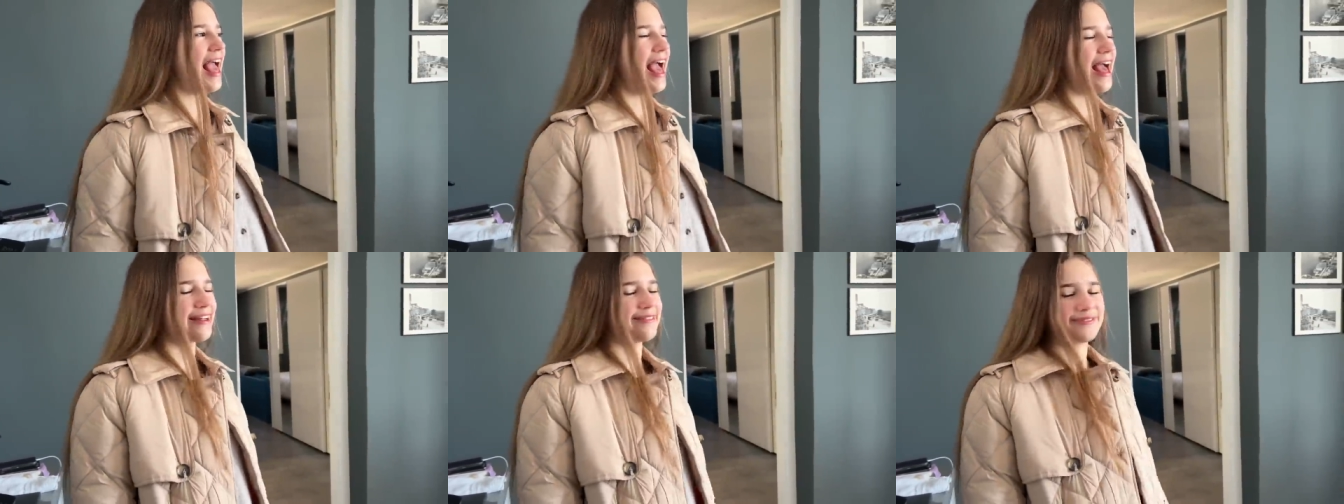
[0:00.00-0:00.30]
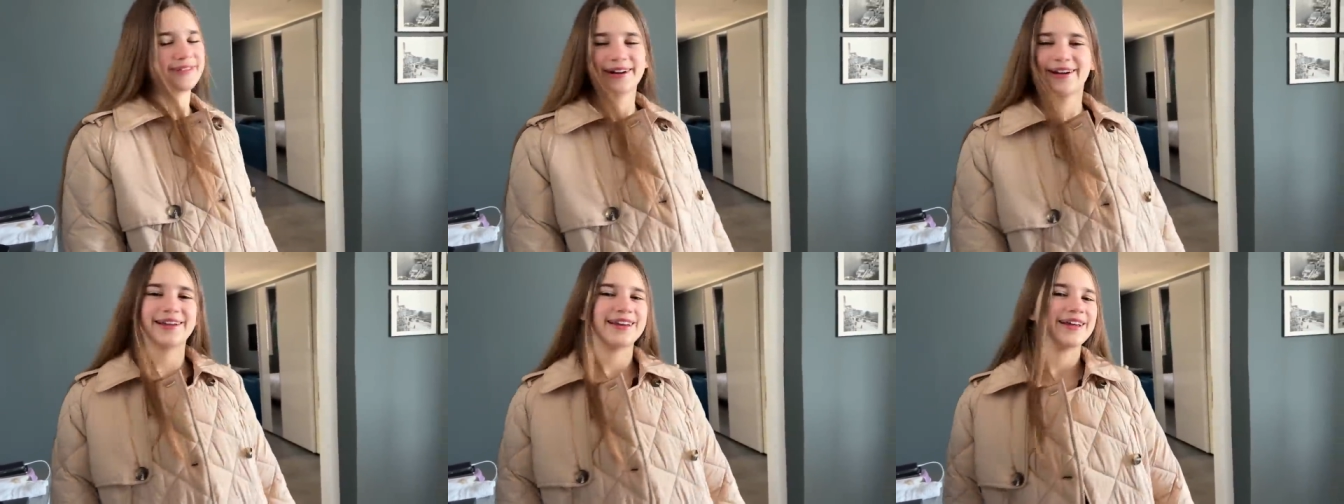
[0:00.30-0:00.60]

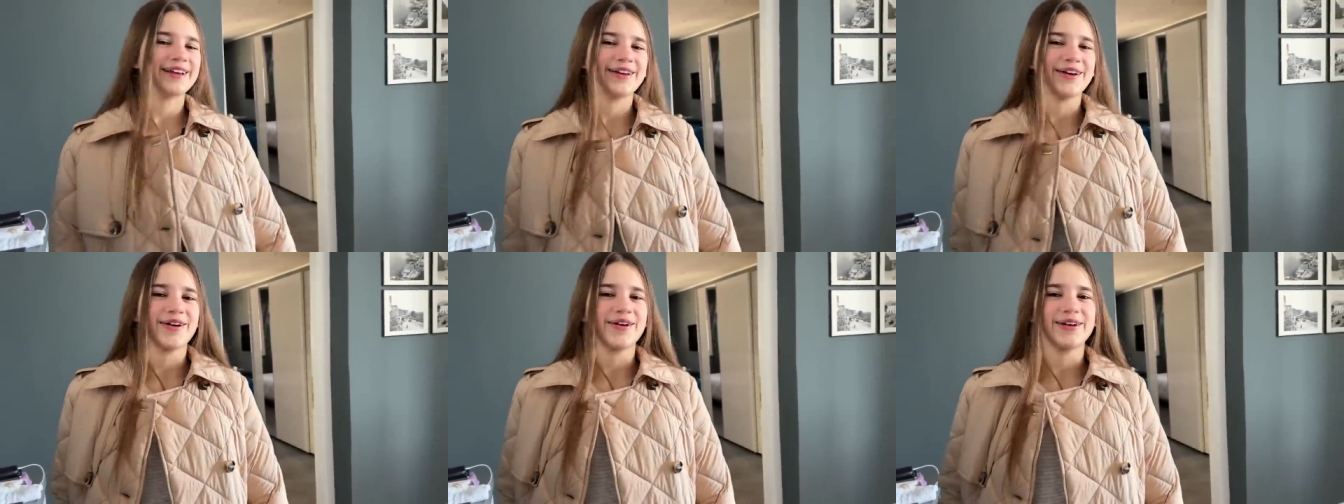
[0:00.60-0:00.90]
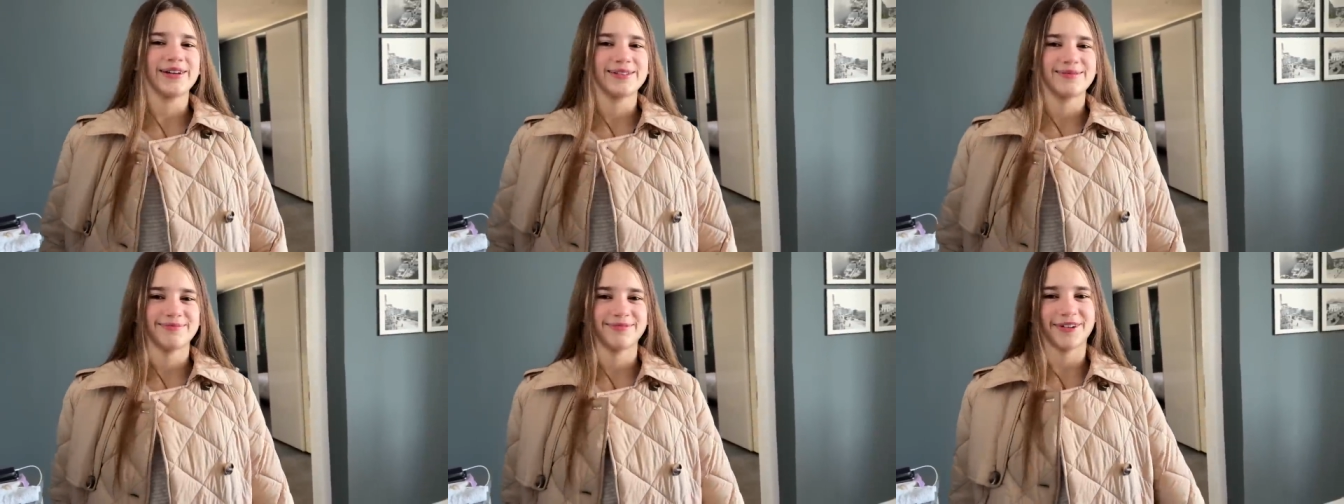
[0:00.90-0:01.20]
and we're gonna go
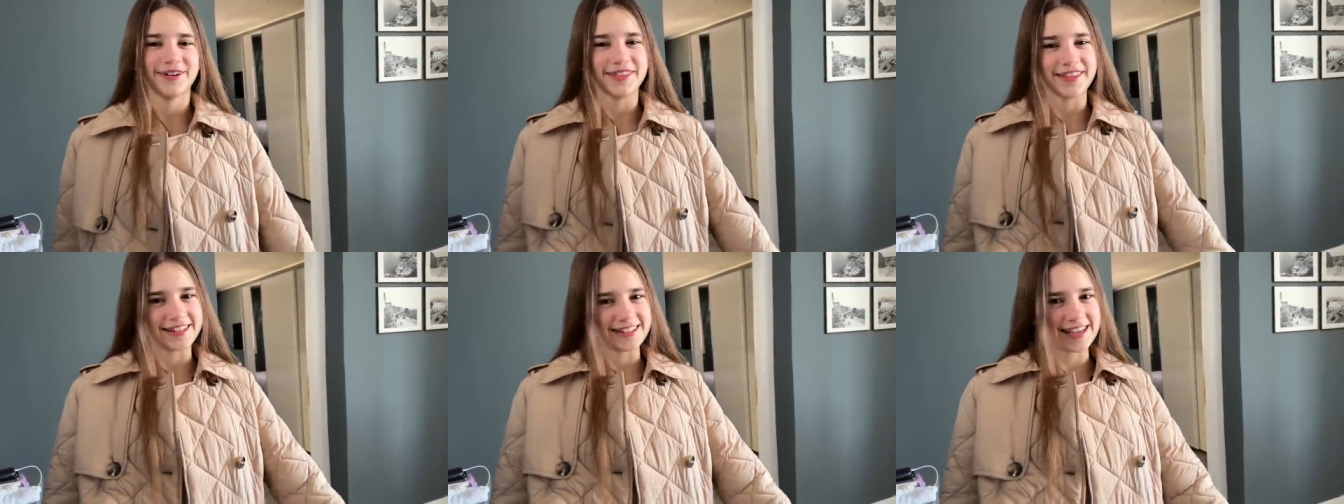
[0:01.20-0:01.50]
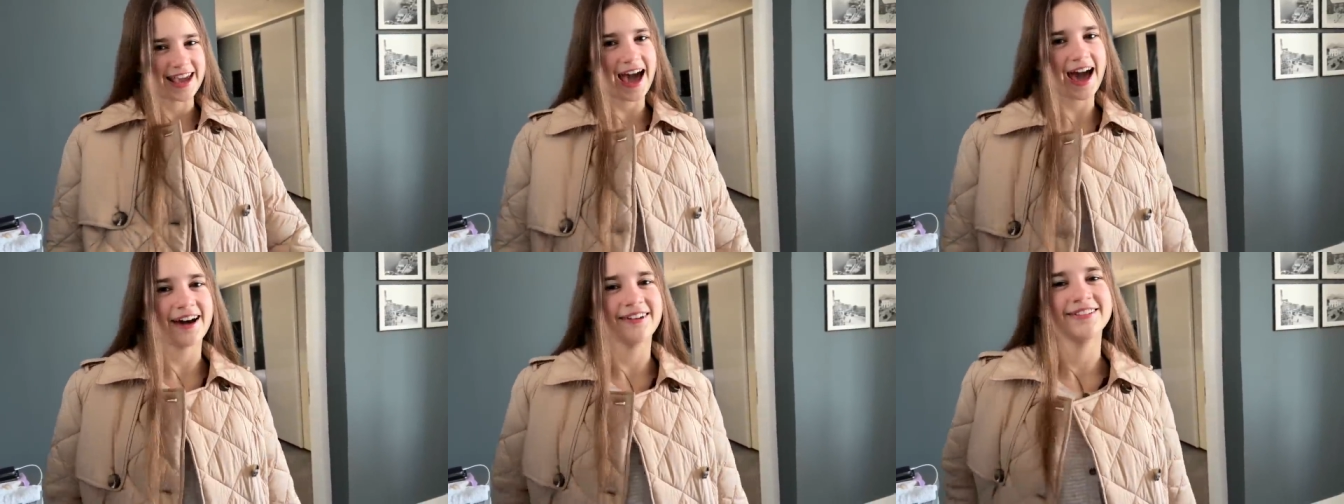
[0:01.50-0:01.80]
explore the
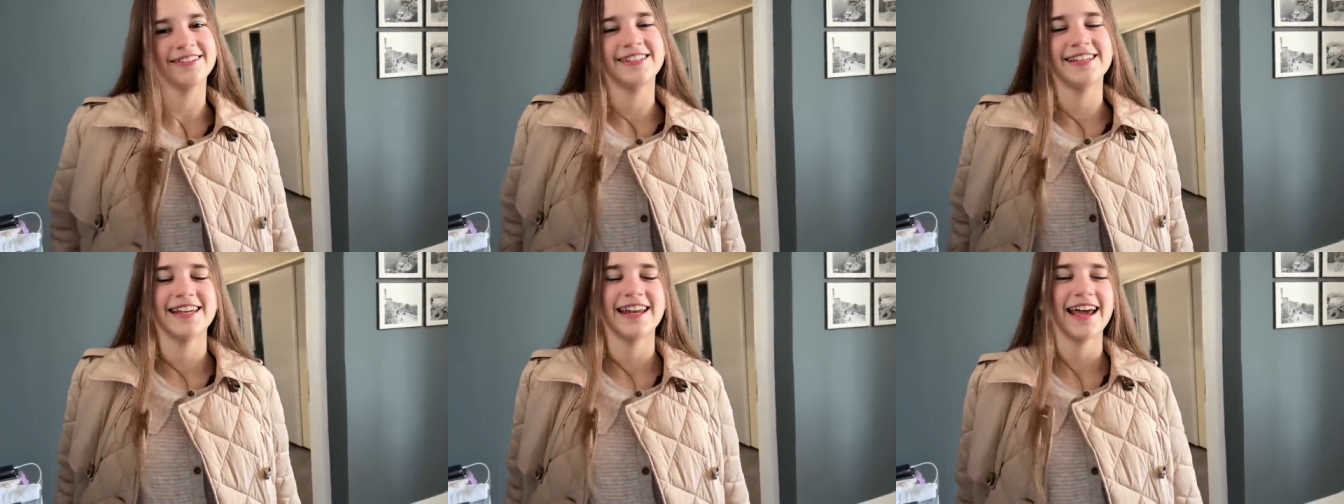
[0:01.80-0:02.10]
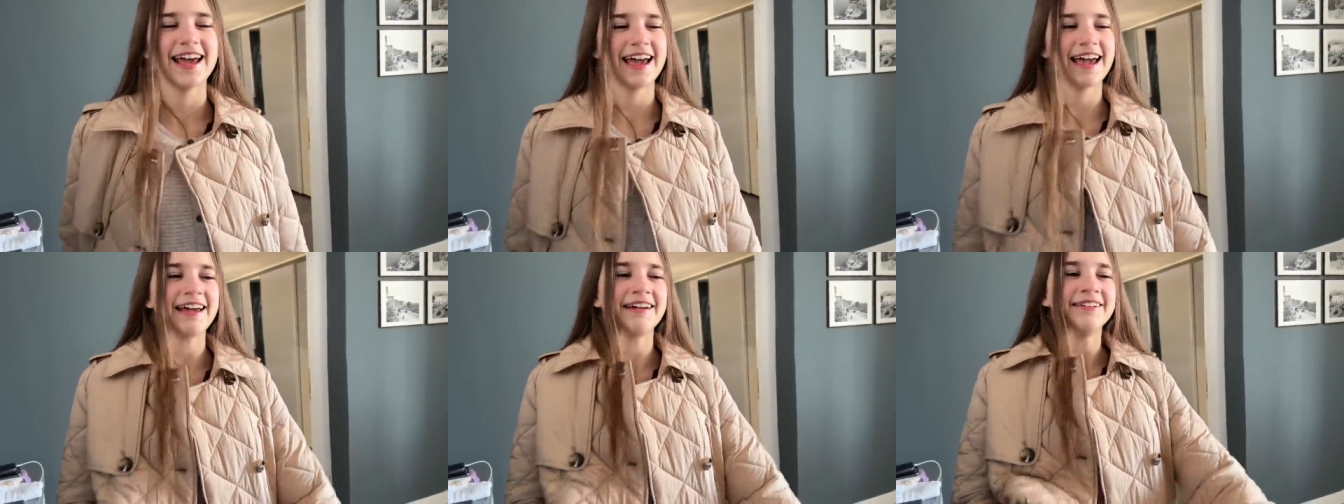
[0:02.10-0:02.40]
town
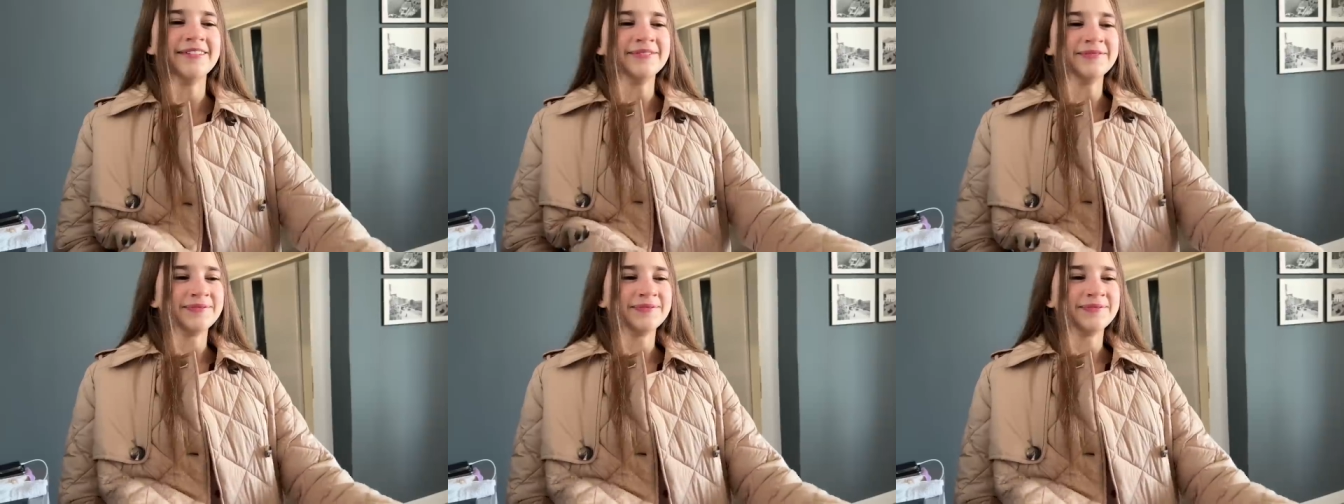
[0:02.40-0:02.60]
today